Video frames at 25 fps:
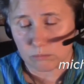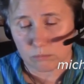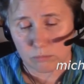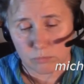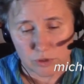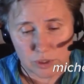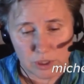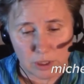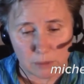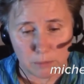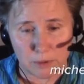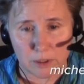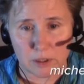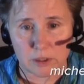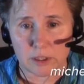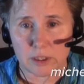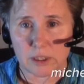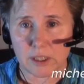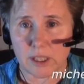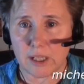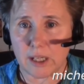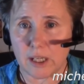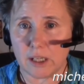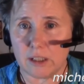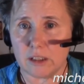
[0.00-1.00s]
typically
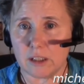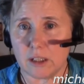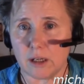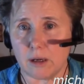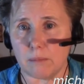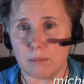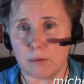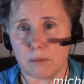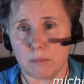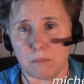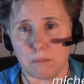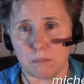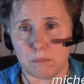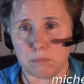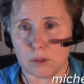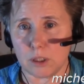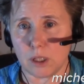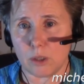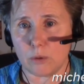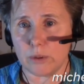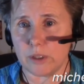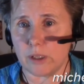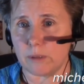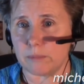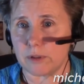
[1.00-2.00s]
they end up
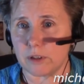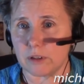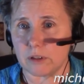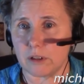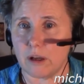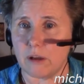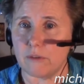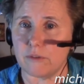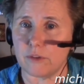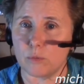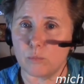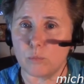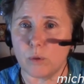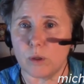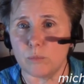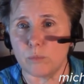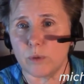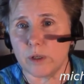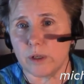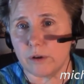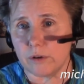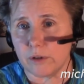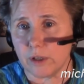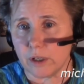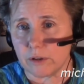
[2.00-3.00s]
blowing up their lives in one way
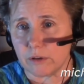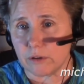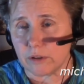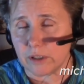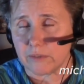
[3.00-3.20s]
or another.